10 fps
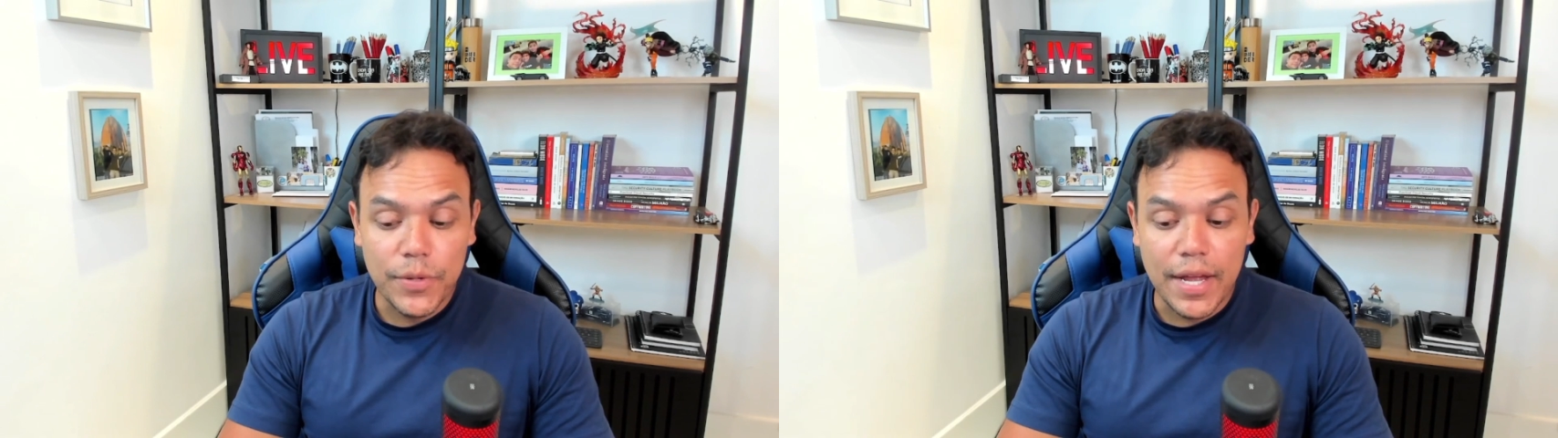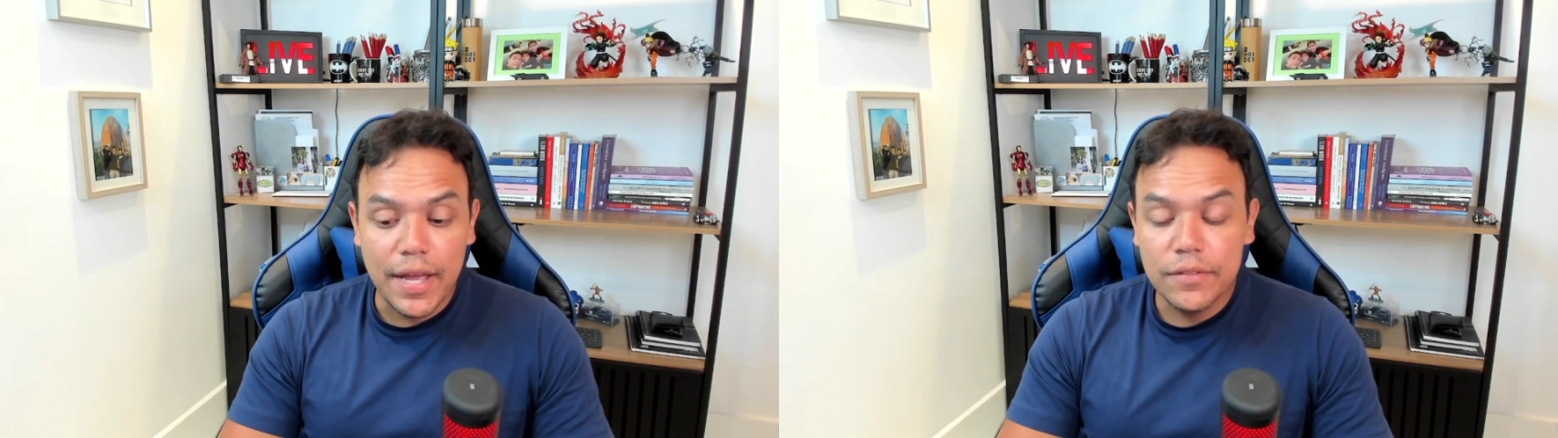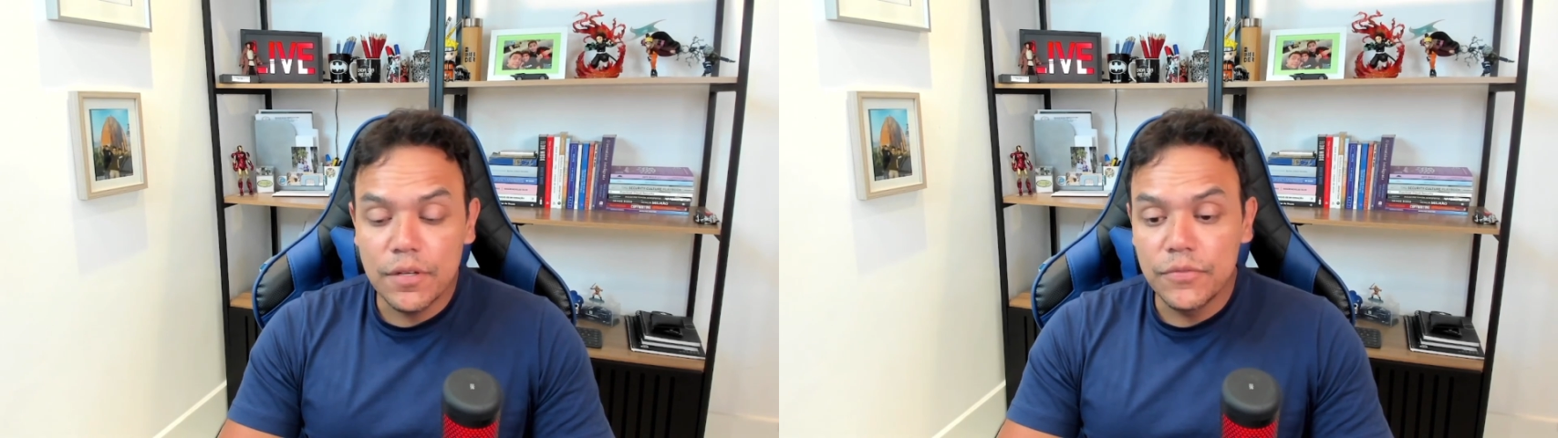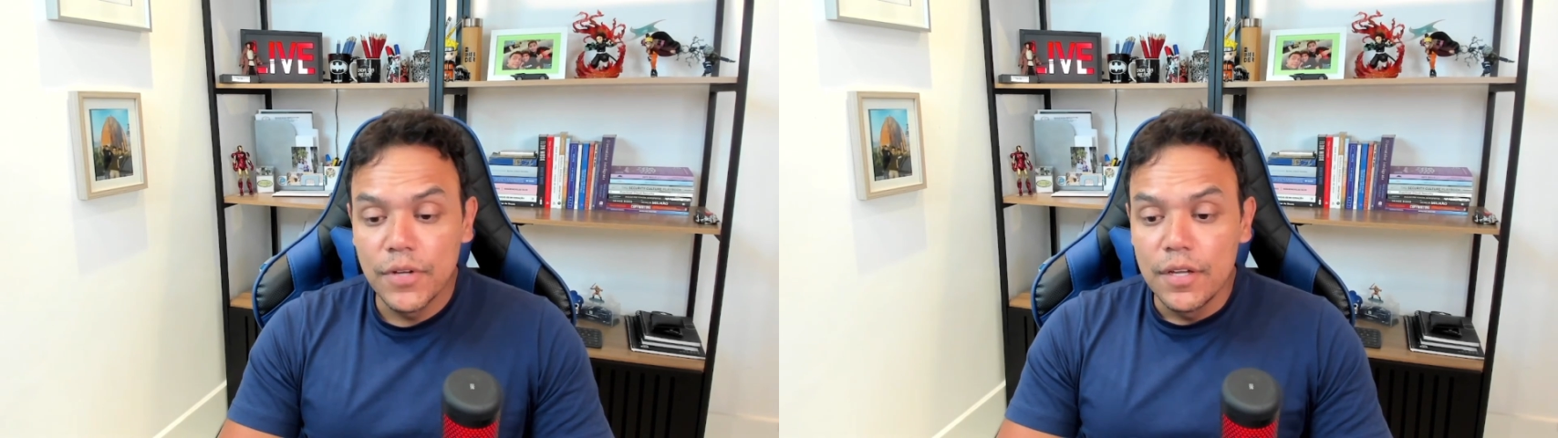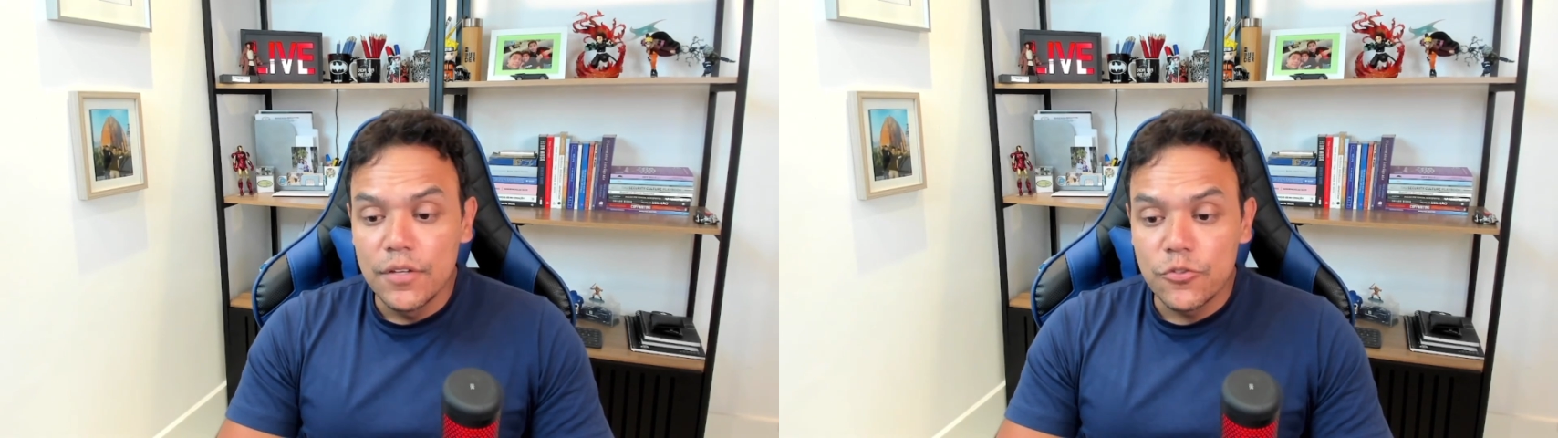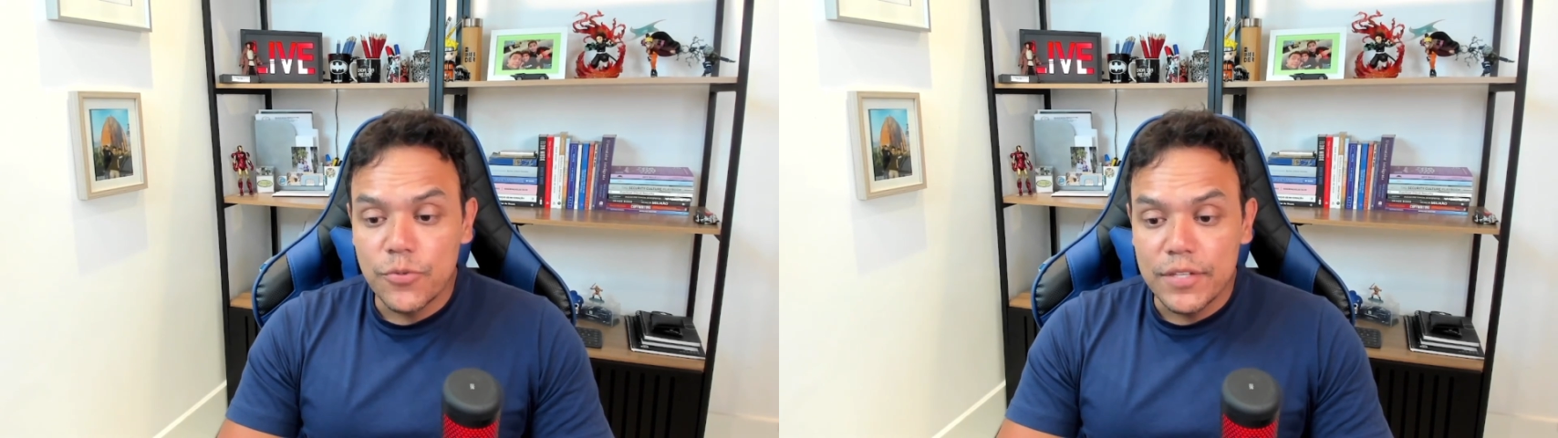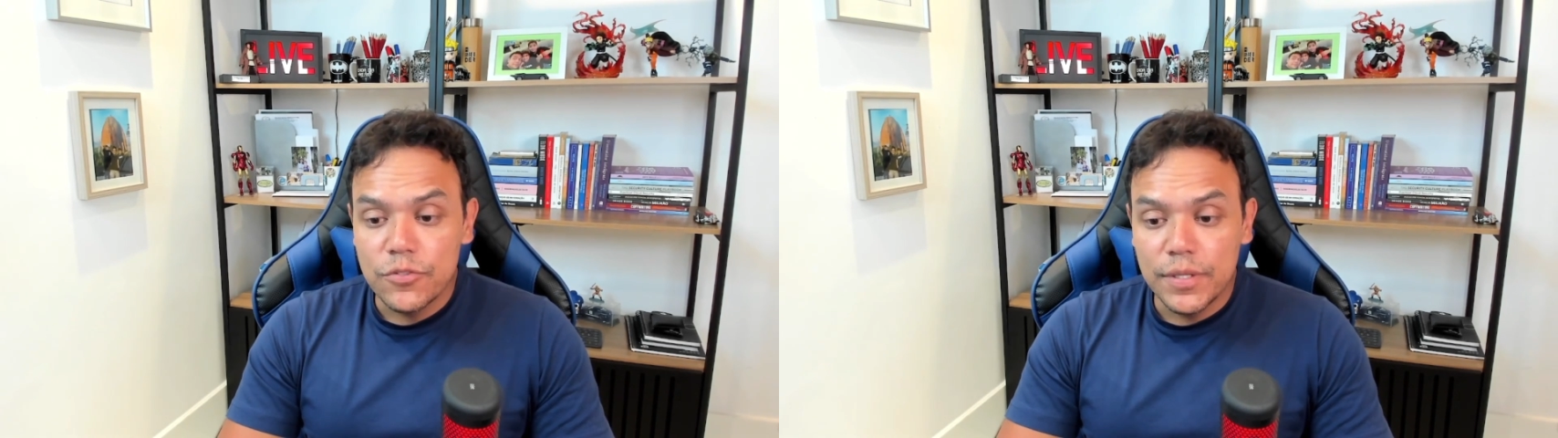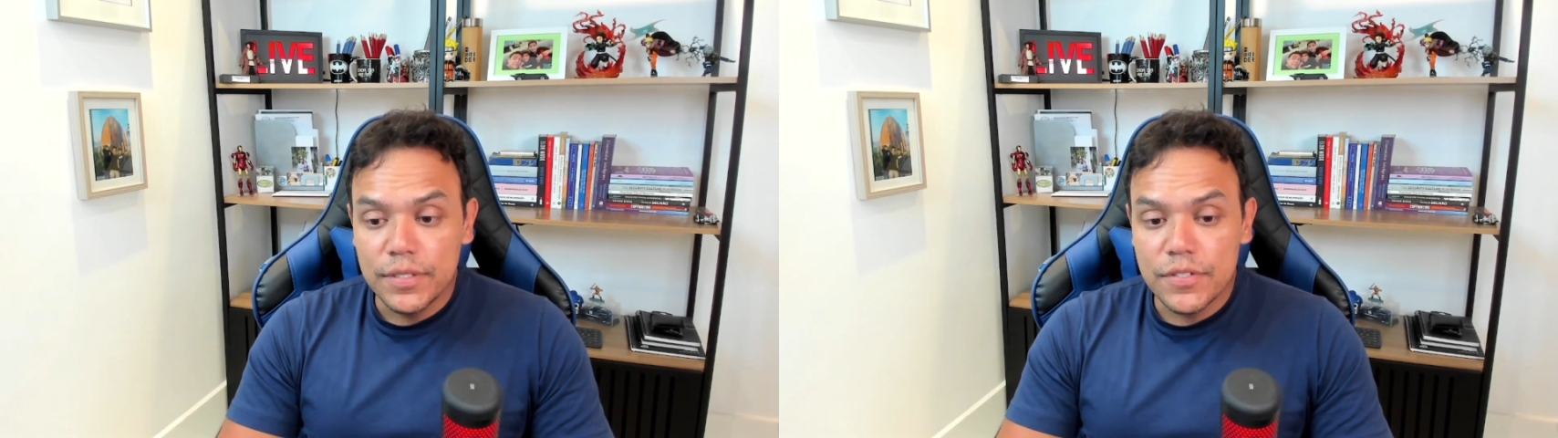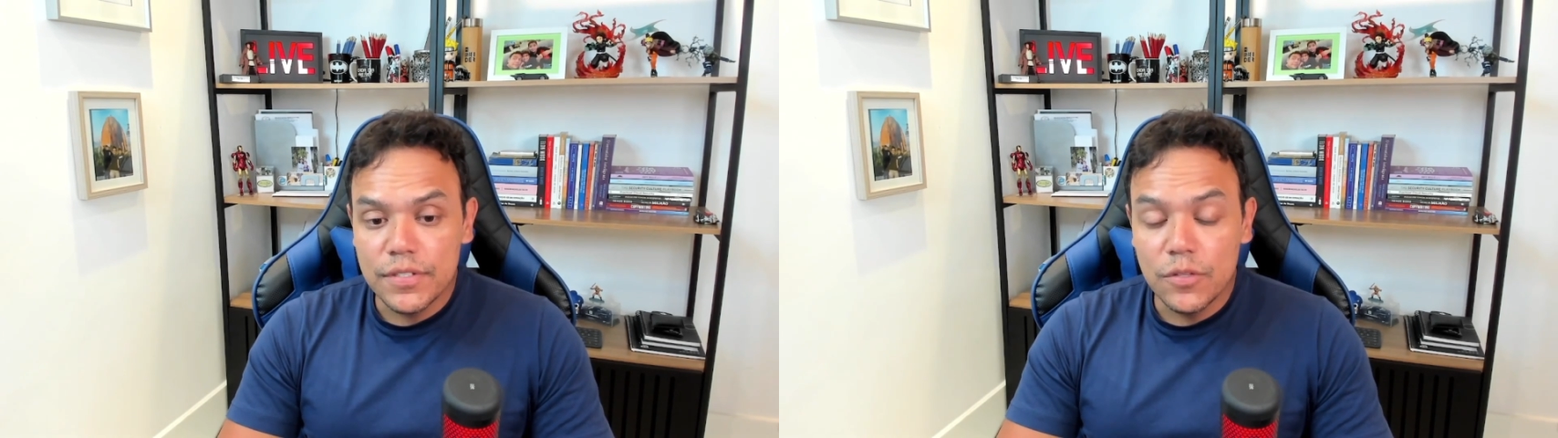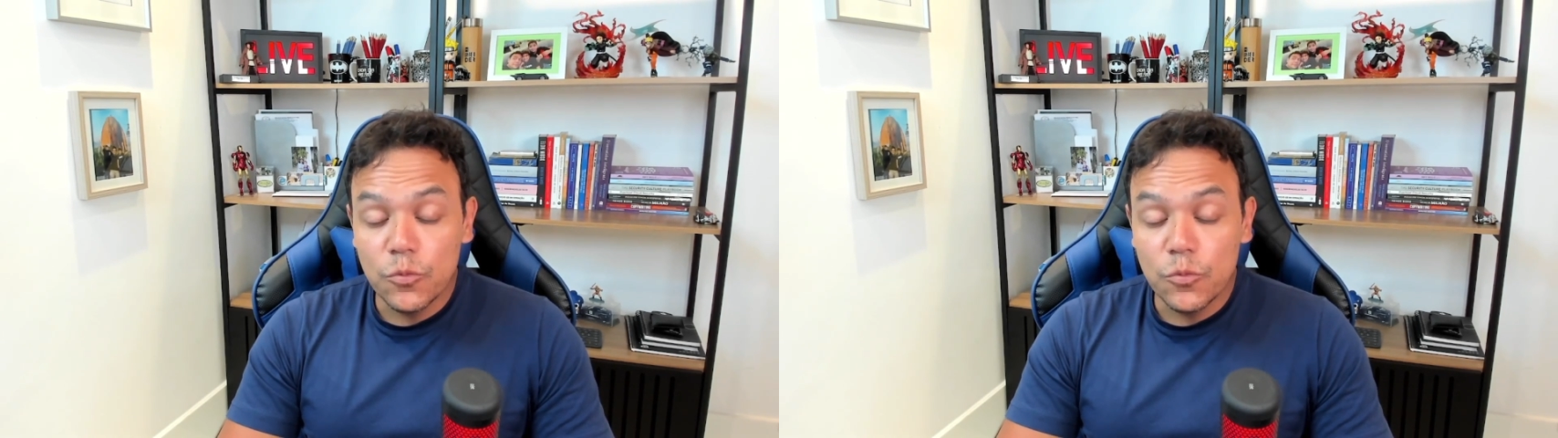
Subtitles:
kind of try to understand